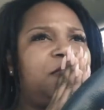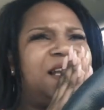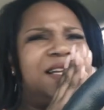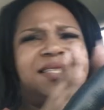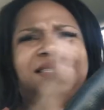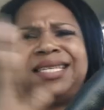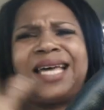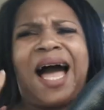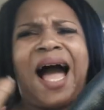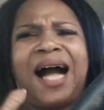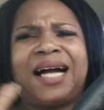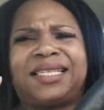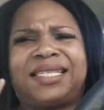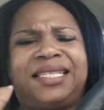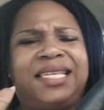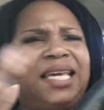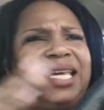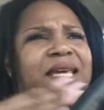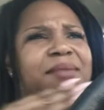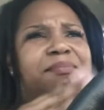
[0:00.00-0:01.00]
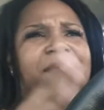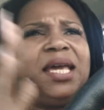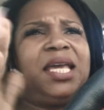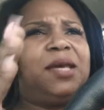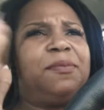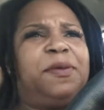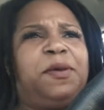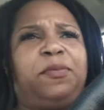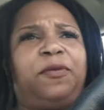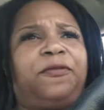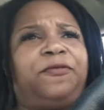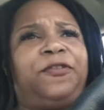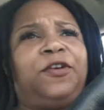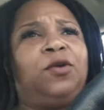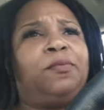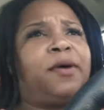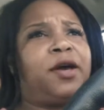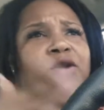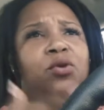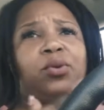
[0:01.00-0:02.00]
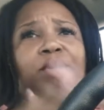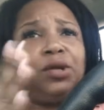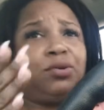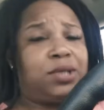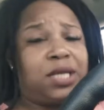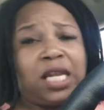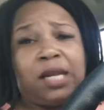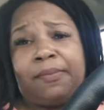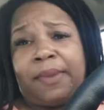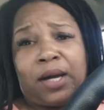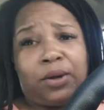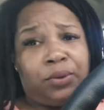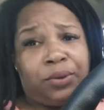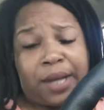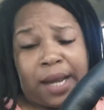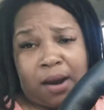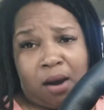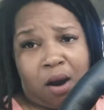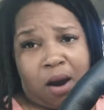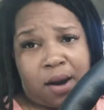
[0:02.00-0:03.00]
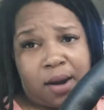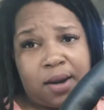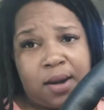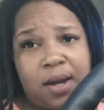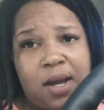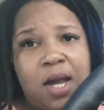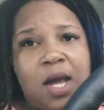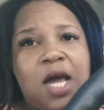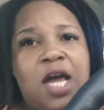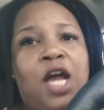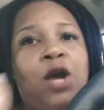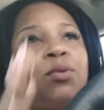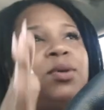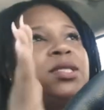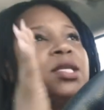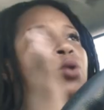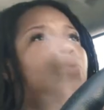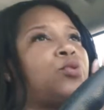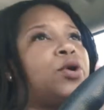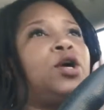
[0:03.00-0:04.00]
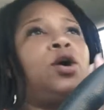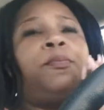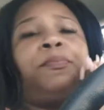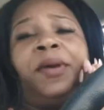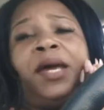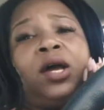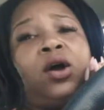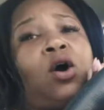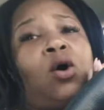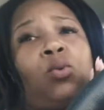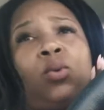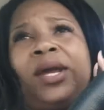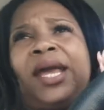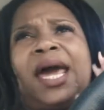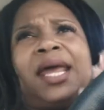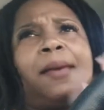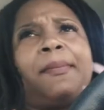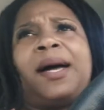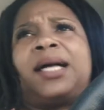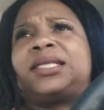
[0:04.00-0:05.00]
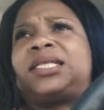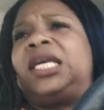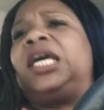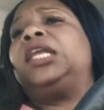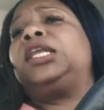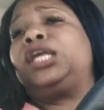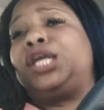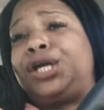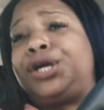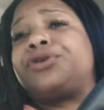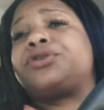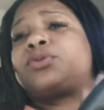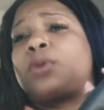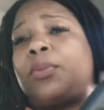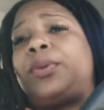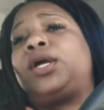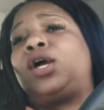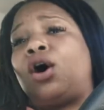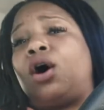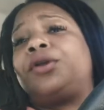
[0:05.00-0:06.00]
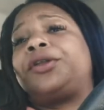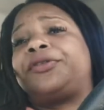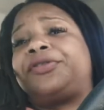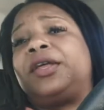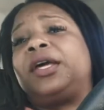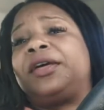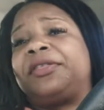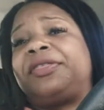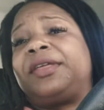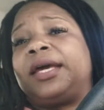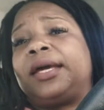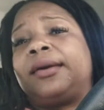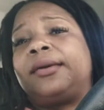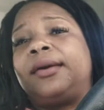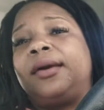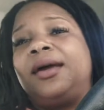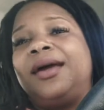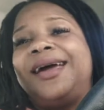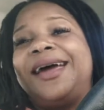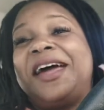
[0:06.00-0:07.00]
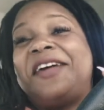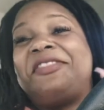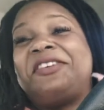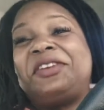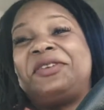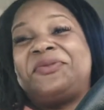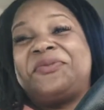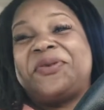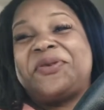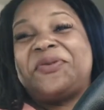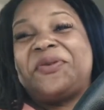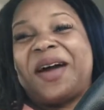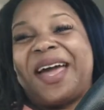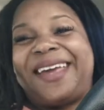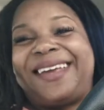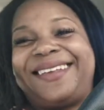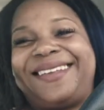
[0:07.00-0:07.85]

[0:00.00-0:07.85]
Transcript: toxic and making people feel better when you tell them about who they are. It was a real big on, we had about 10 years where we called a thing, and then it went away.